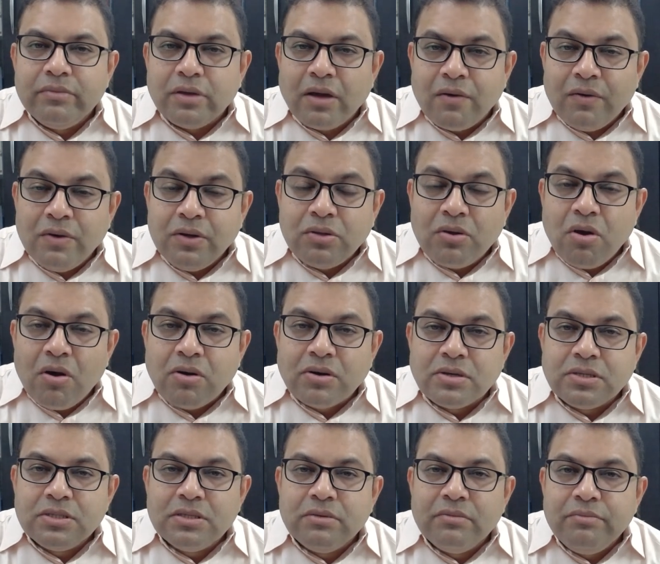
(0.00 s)
our
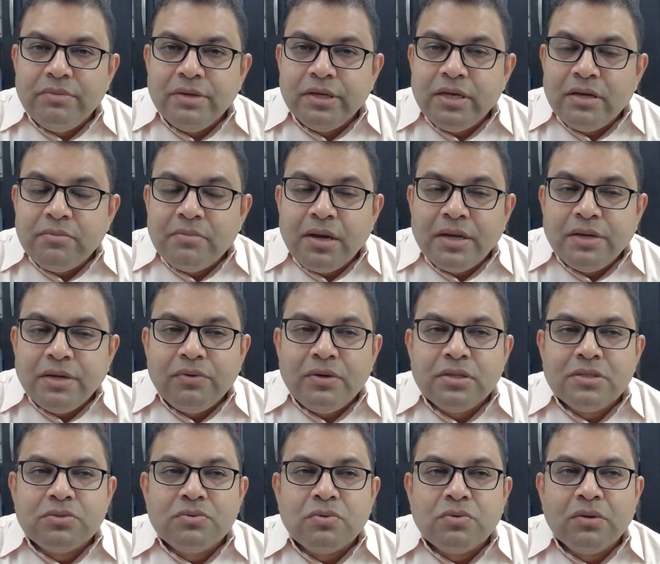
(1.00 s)
thoughts, bringing
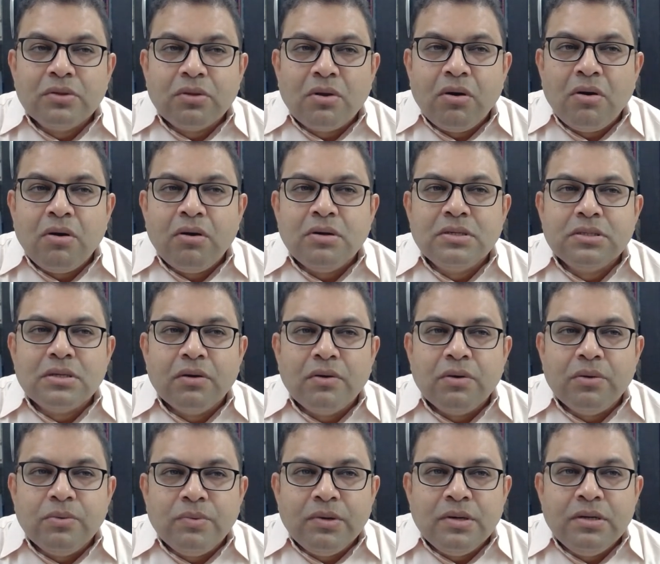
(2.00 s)
mindfulness to our thoughts,
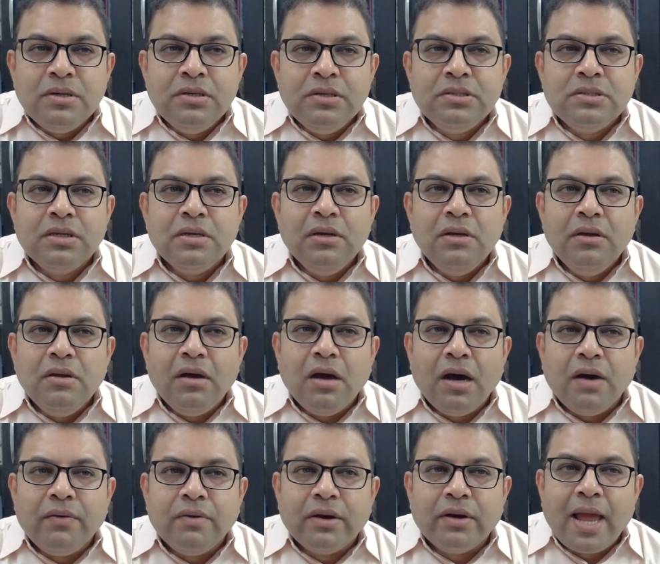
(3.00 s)
our words,
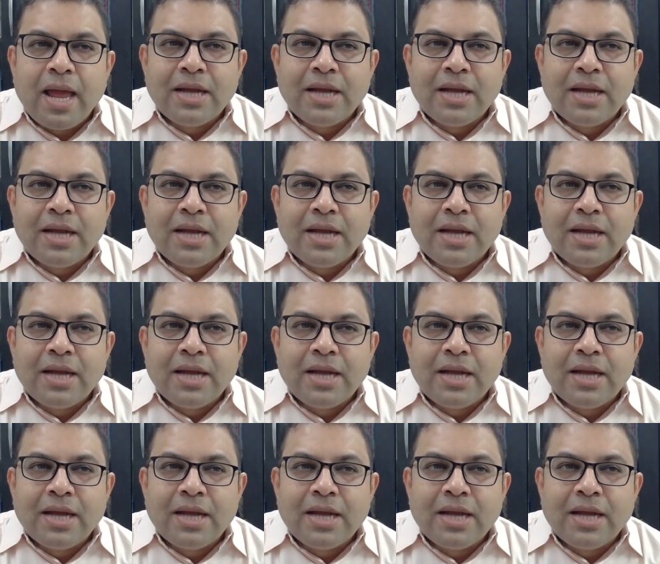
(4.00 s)
our